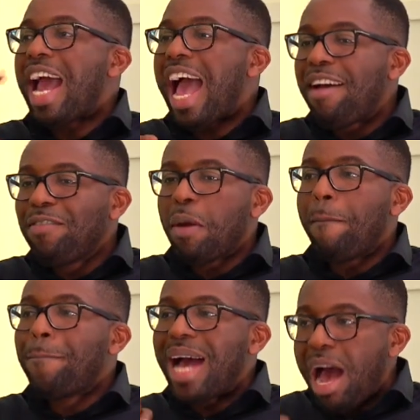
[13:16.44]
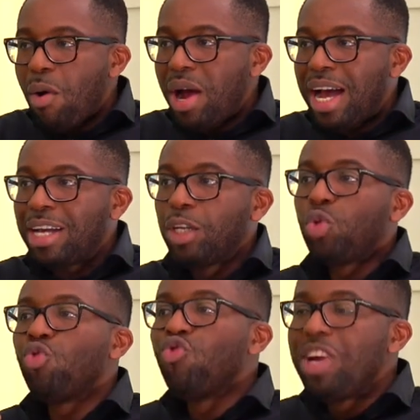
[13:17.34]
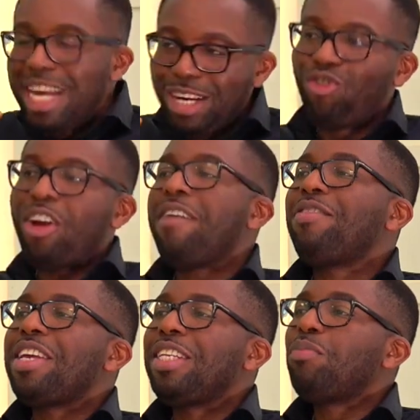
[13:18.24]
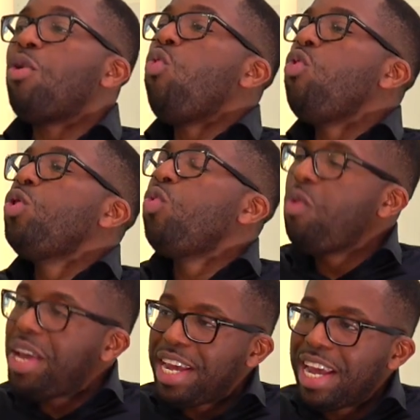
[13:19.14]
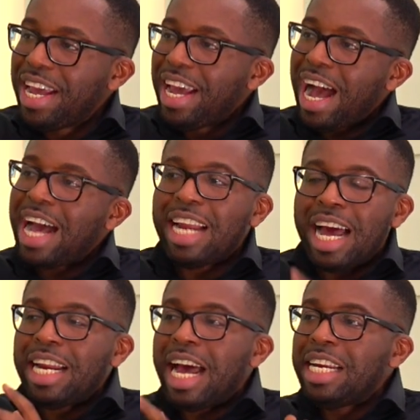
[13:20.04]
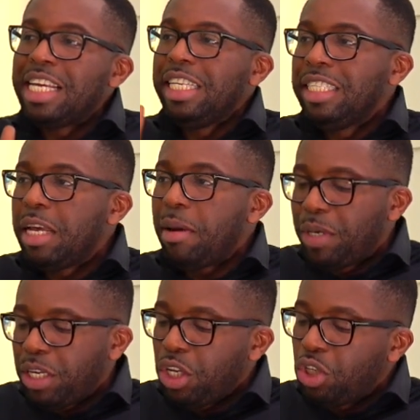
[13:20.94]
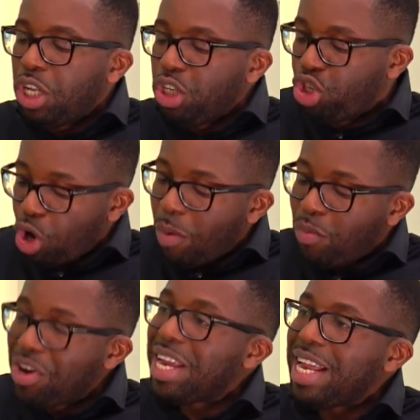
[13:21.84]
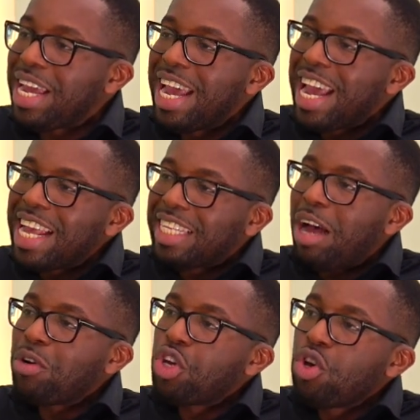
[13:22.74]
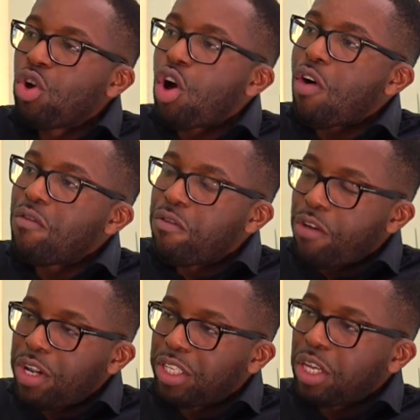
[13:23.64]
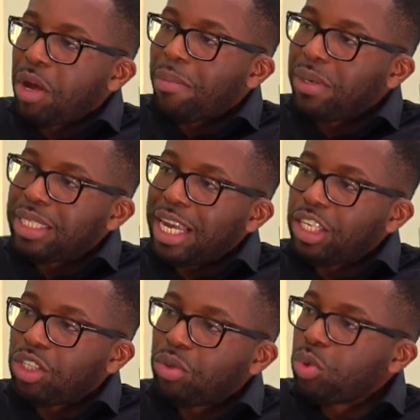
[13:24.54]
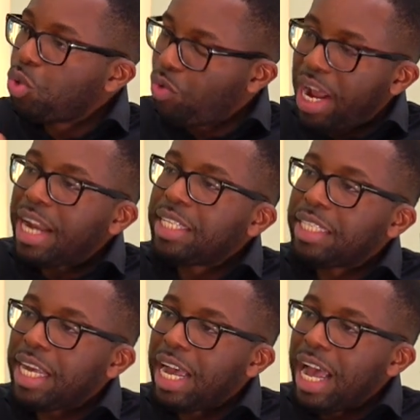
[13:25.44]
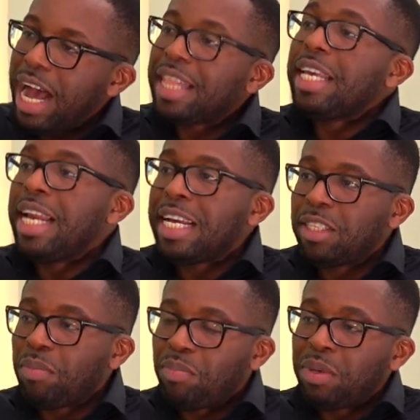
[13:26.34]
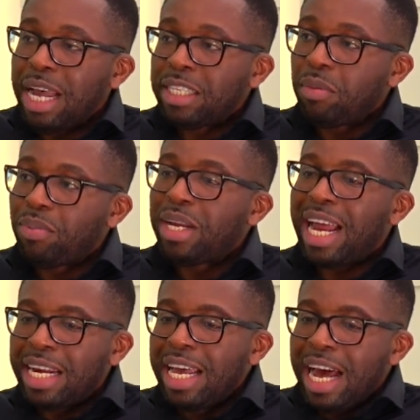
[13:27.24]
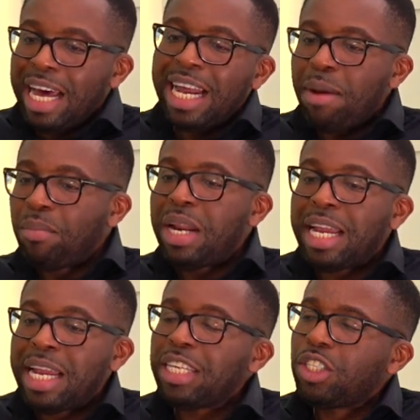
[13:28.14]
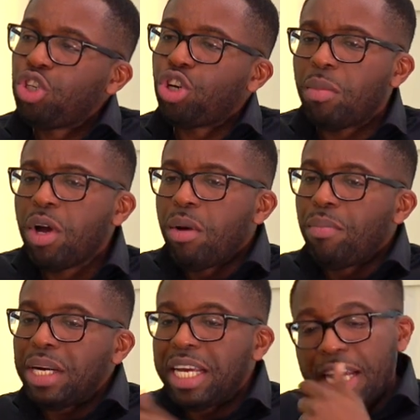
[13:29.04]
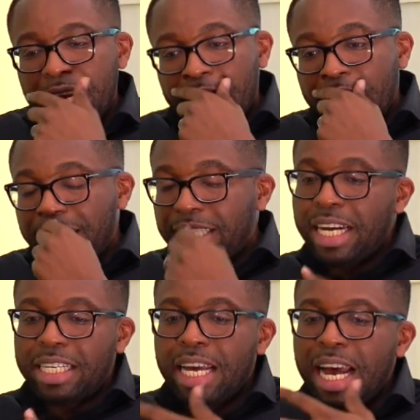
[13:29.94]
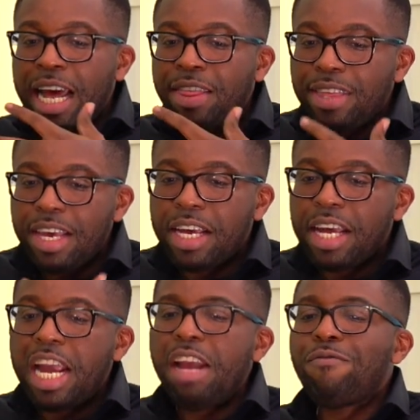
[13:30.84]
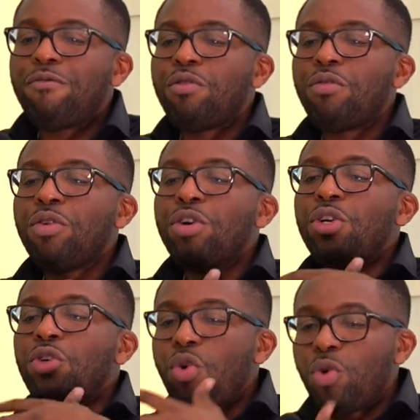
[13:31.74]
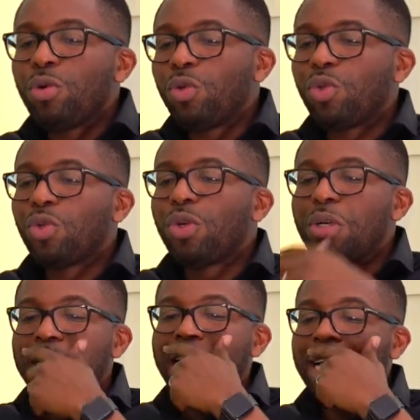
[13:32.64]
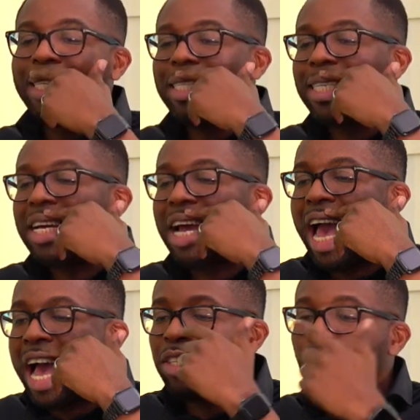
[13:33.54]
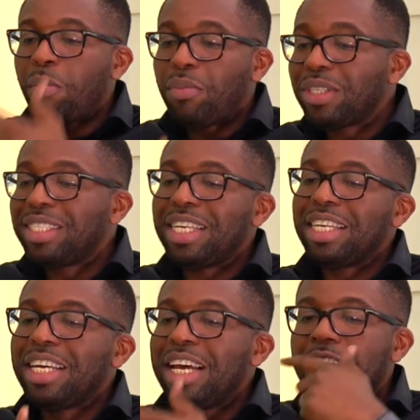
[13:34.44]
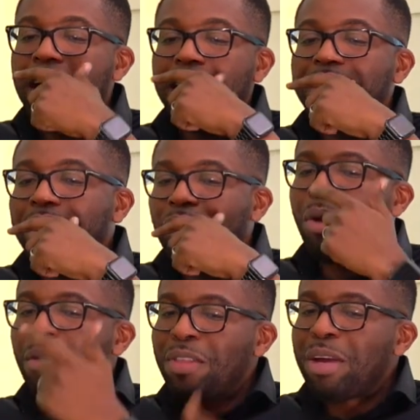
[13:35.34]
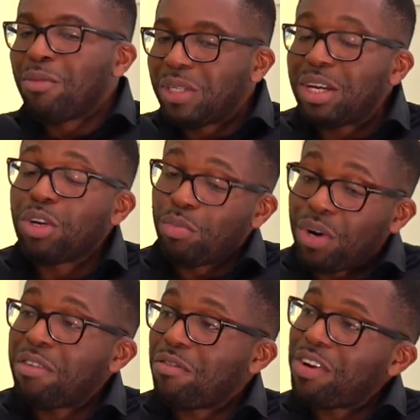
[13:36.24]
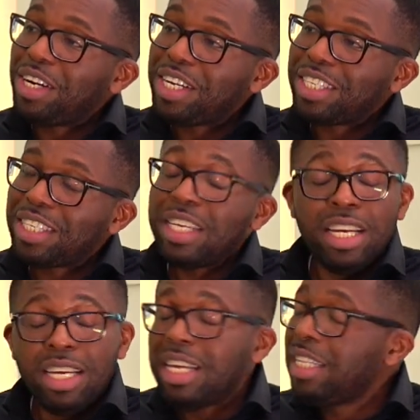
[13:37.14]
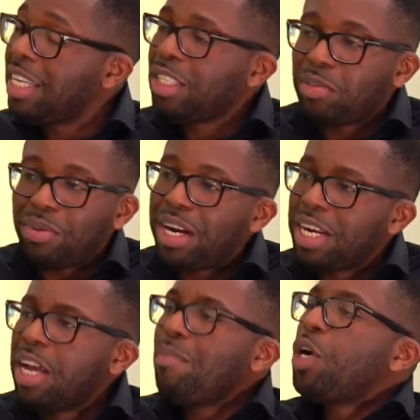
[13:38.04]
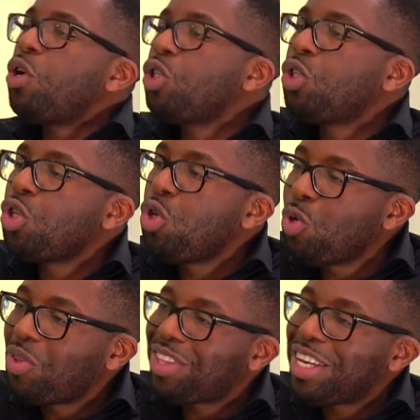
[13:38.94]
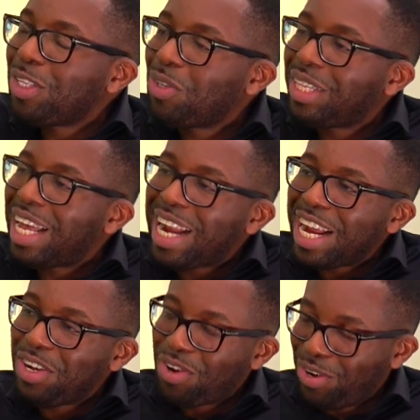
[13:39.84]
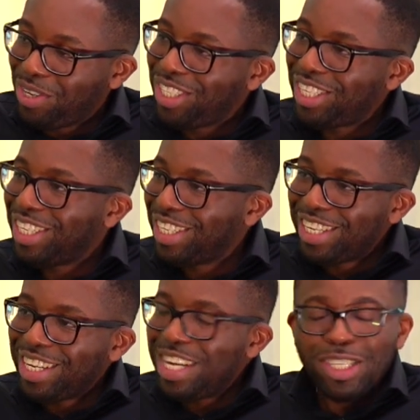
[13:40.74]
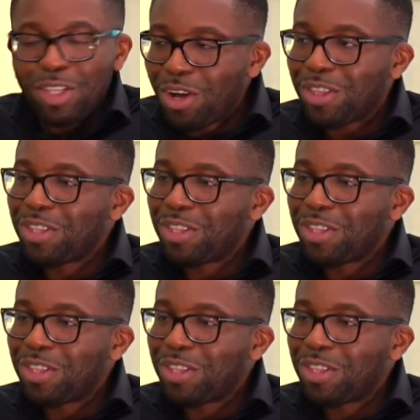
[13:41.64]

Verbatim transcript: have the power to really drive things, but mm. would we? And and and is the, the, the, the job really is how do you convert potential to reality. Absolutely. I think that's the that's the point and, and that, that that's the job. But again, like I said, I think even those that are supporting some of them will tell the you youth are spread. It, you know, it, it's spread, spread because it's, youth is not an ideology. Yes, yeah. It's not.